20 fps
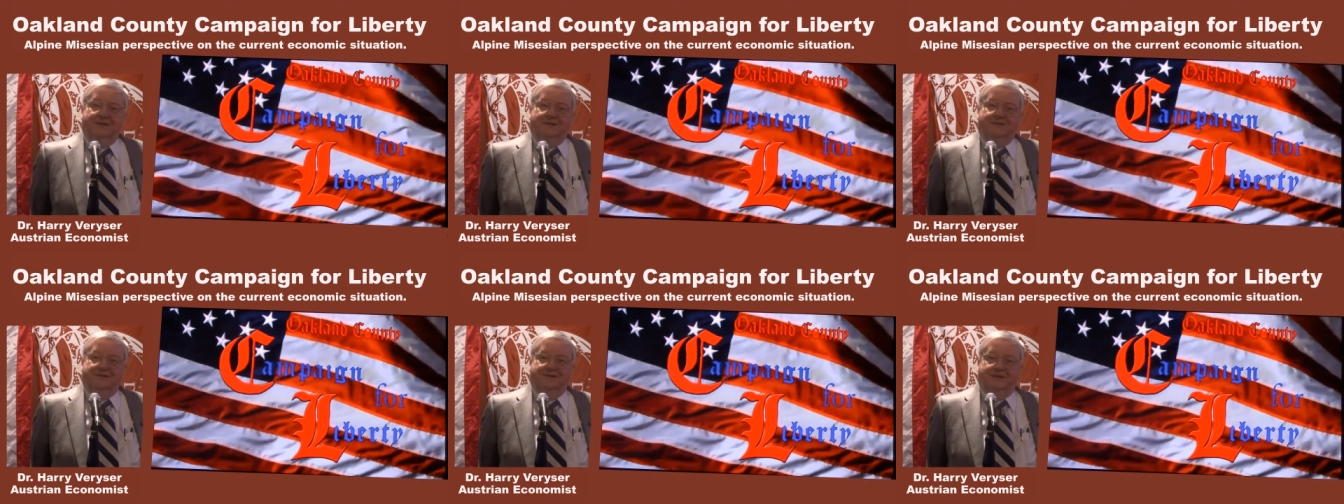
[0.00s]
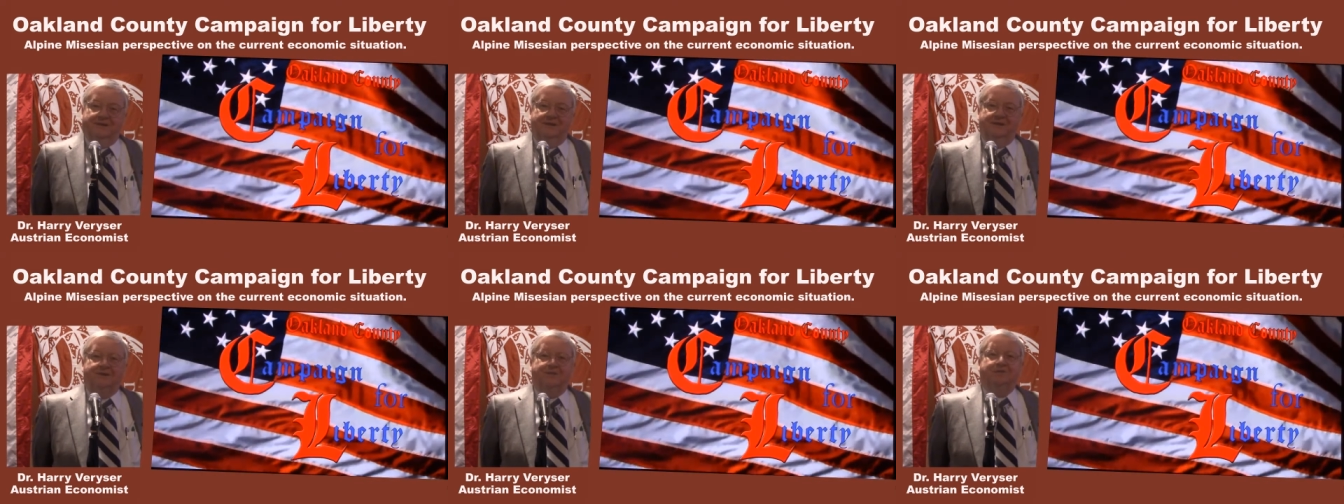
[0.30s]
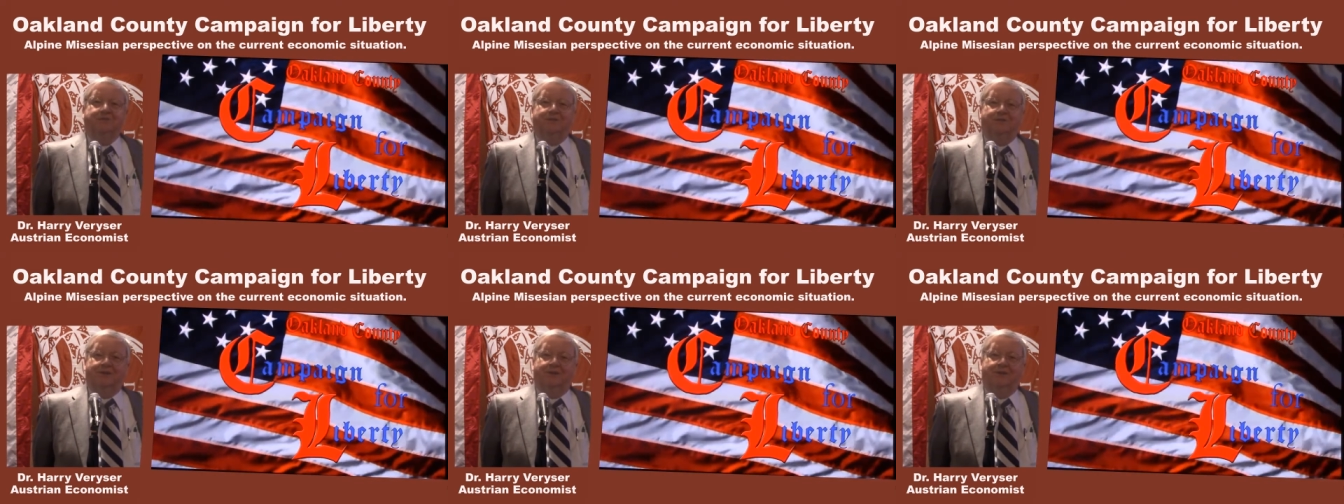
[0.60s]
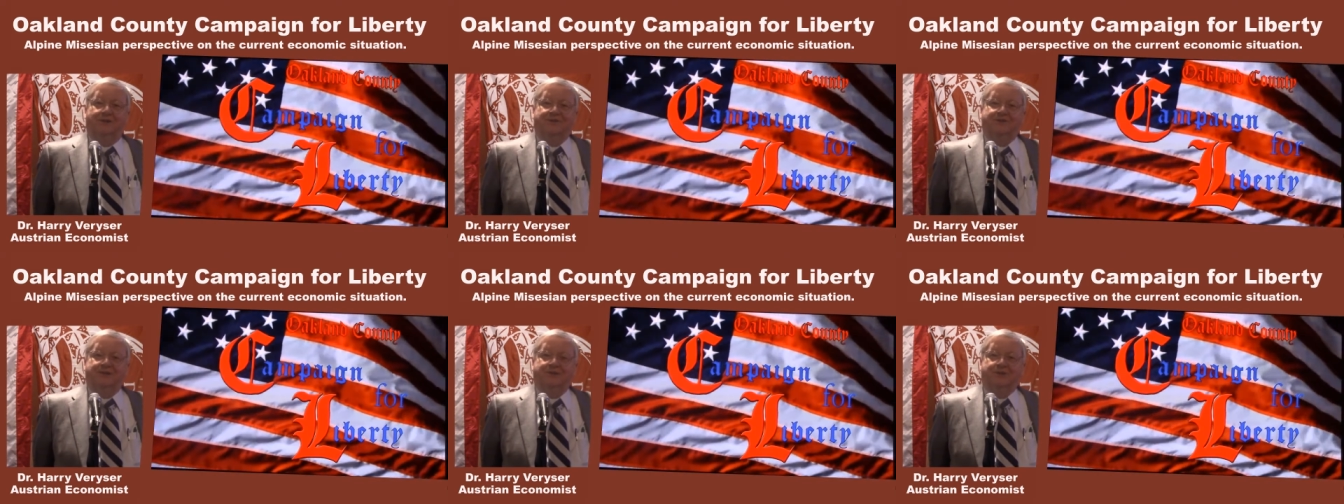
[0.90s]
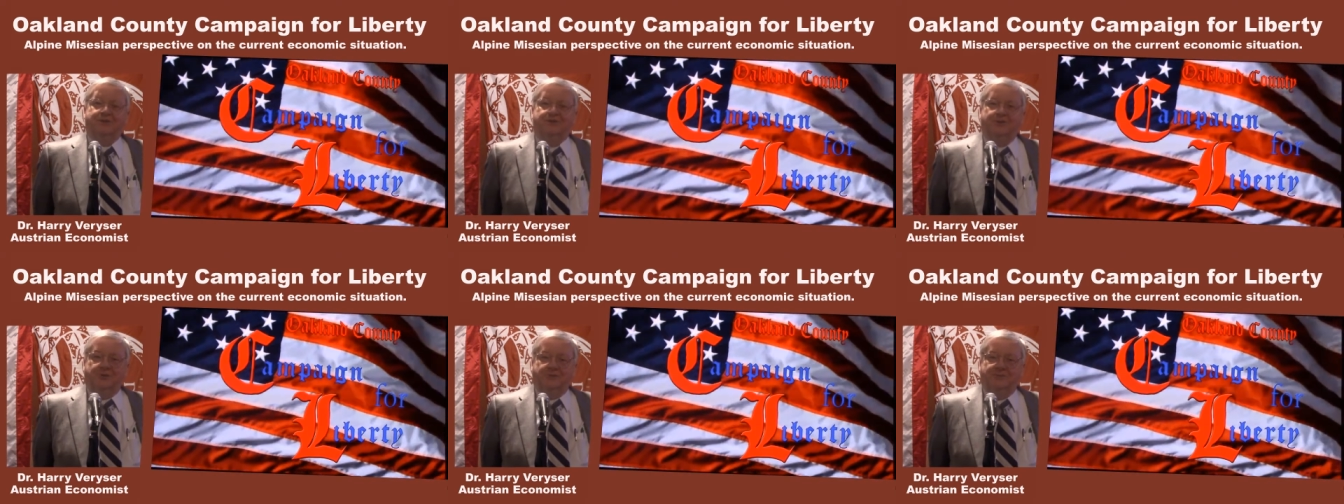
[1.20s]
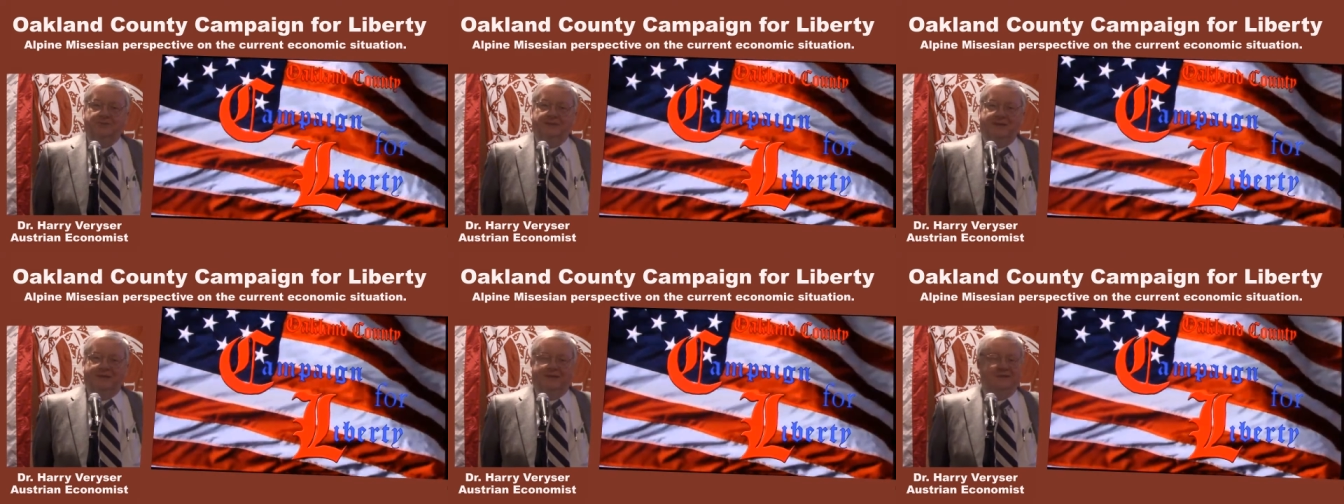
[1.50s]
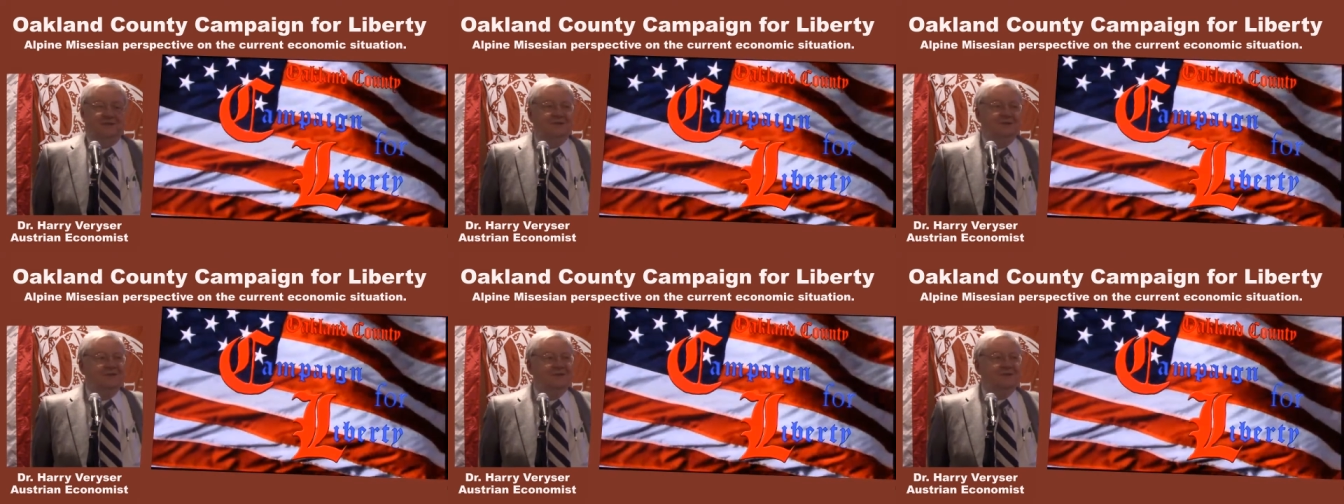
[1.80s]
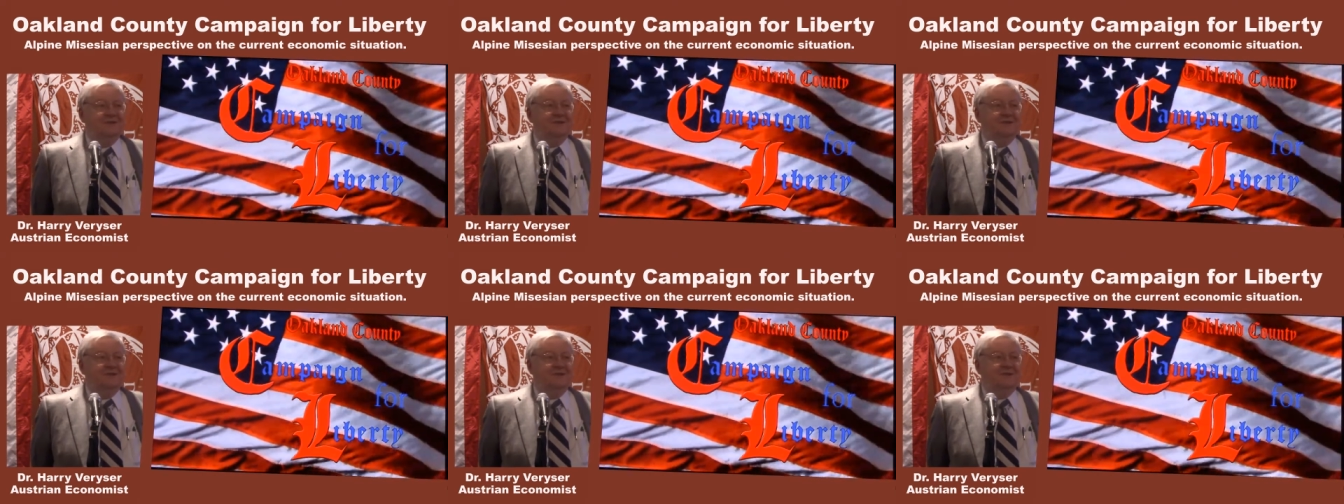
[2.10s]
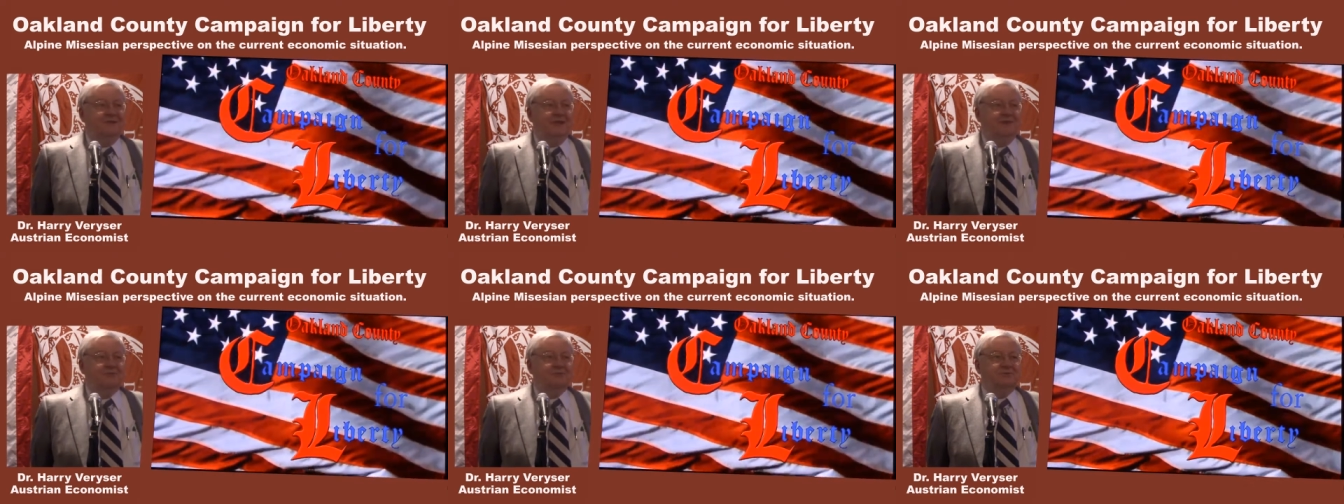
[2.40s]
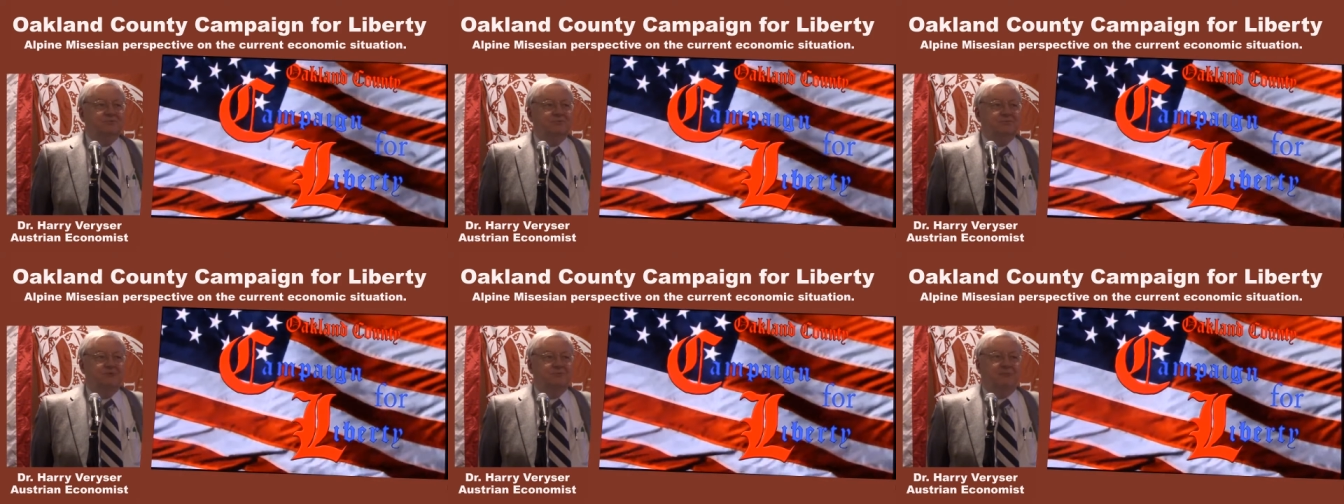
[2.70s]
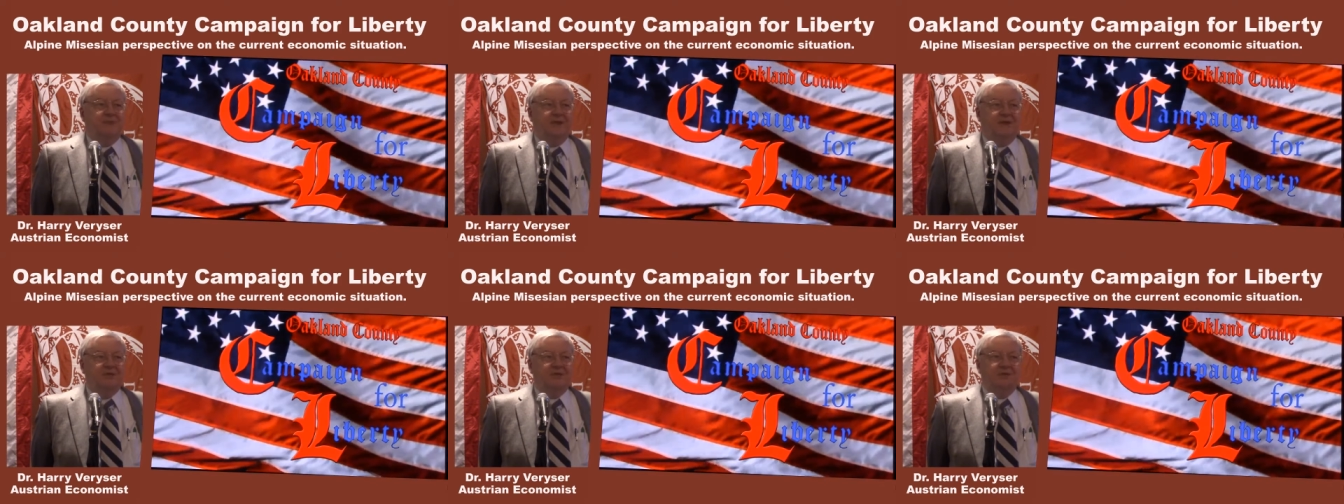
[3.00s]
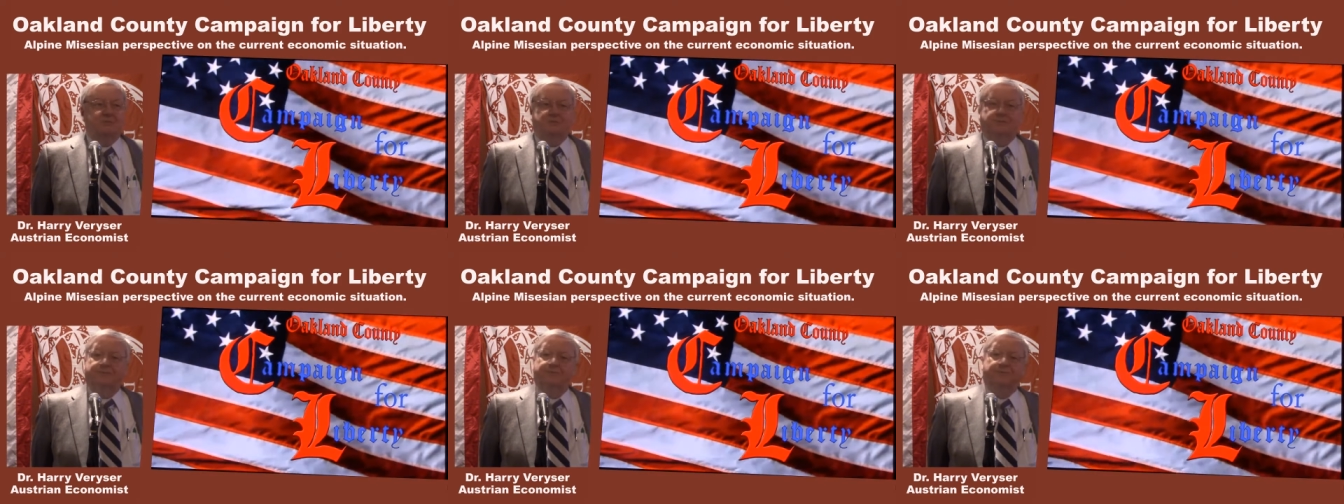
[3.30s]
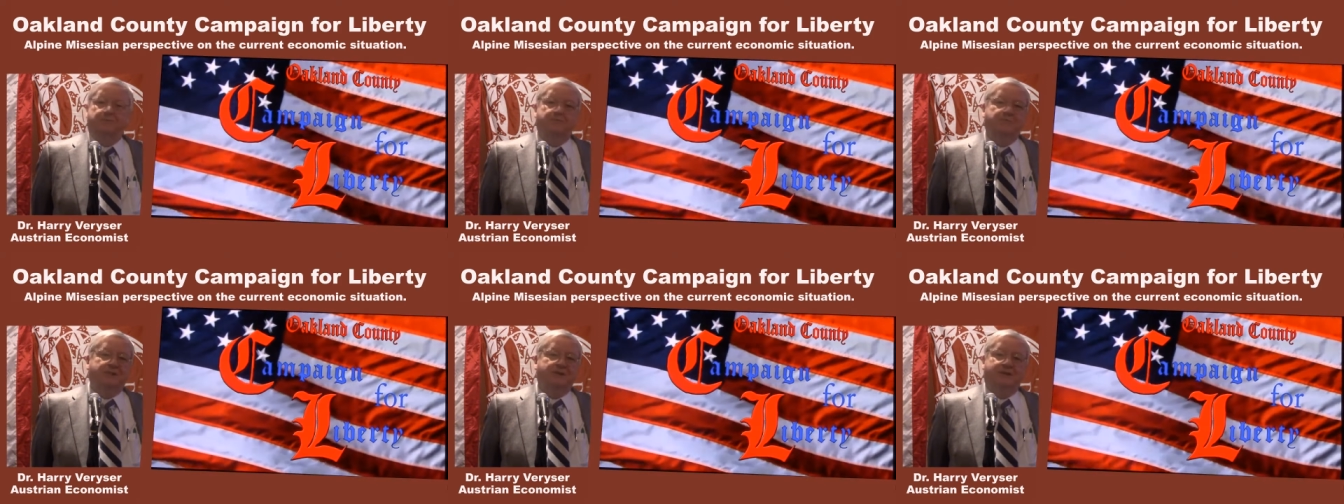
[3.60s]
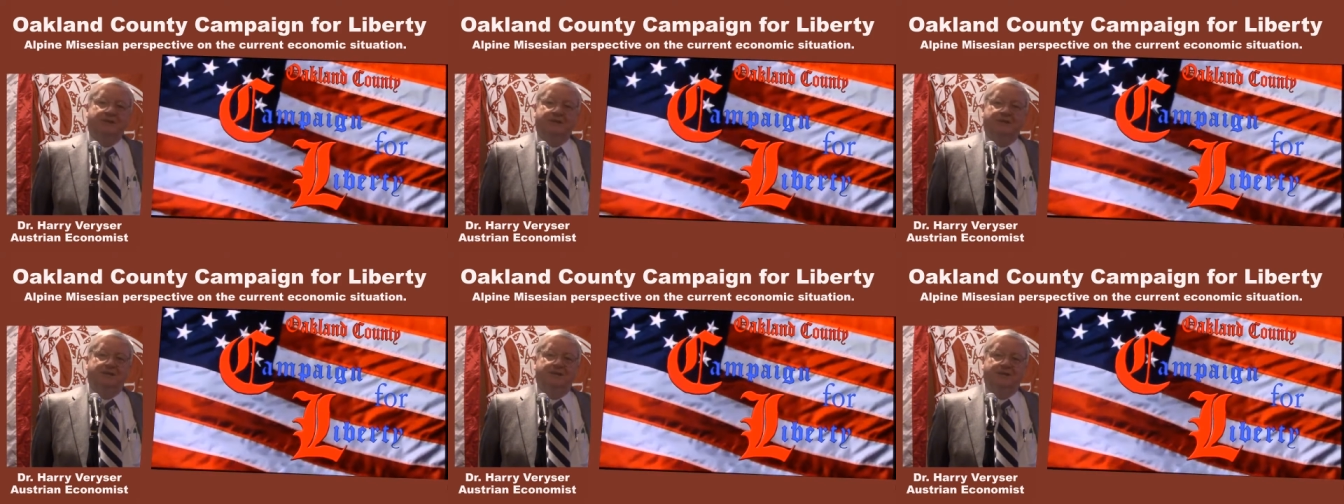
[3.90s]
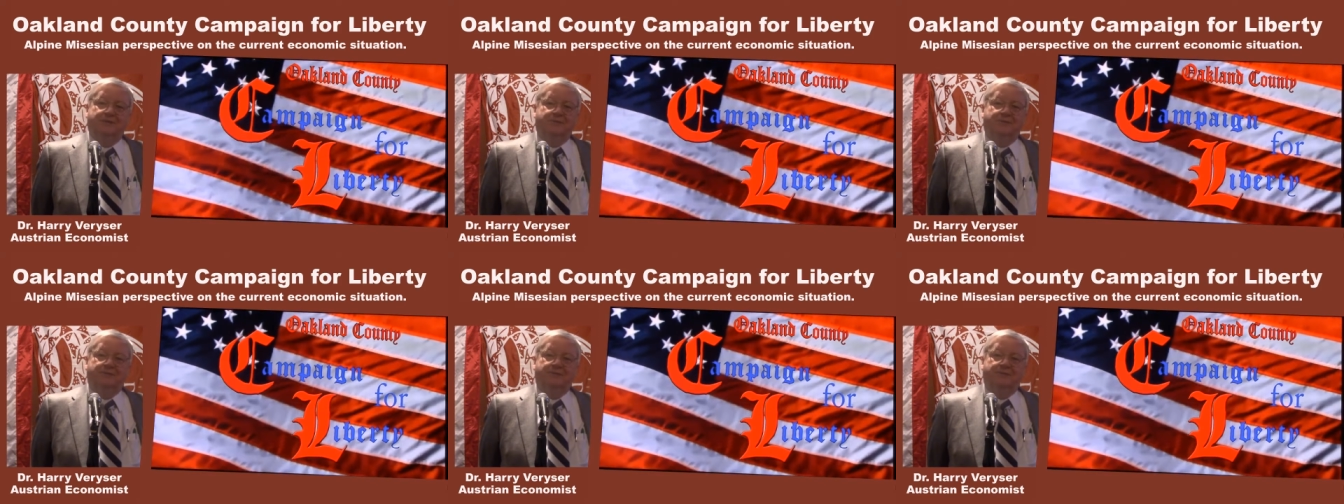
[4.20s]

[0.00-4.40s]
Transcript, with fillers: the guilt clause on Germany. That was responsible for bringing Hitler